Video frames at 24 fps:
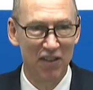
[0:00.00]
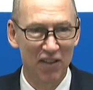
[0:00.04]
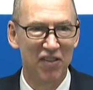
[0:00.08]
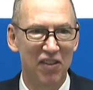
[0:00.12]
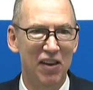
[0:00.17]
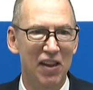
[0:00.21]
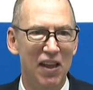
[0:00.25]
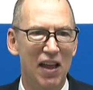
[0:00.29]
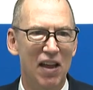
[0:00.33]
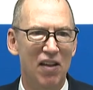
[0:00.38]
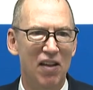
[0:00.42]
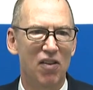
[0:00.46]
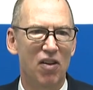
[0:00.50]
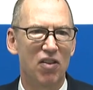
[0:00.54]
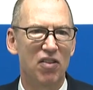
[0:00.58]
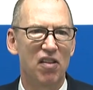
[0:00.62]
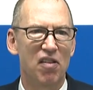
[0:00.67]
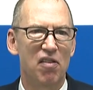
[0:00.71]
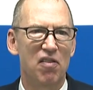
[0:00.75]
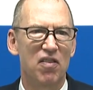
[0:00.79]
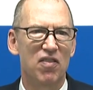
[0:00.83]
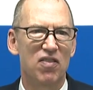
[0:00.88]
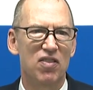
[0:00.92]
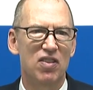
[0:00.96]
LCD has all
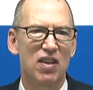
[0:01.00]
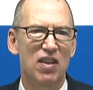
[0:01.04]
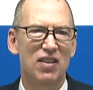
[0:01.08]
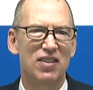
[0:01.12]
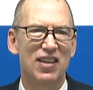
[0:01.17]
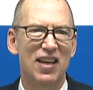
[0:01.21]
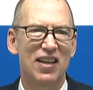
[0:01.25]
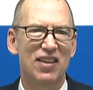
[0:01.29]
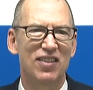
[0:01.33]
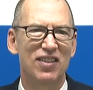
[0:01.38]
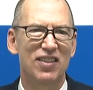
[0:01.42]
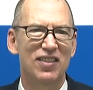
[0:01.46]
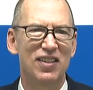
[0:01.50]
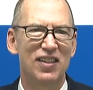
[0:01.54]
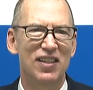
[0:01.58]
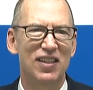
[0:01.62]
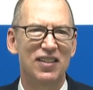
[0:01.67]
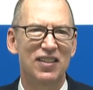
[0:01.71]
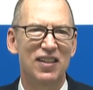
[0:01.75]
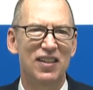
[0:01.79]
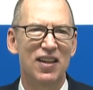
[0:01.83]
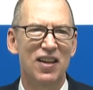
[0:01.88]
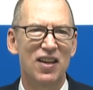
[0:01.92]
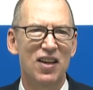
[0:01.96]
these
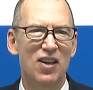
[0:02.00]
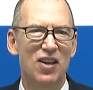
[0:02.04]
challenges.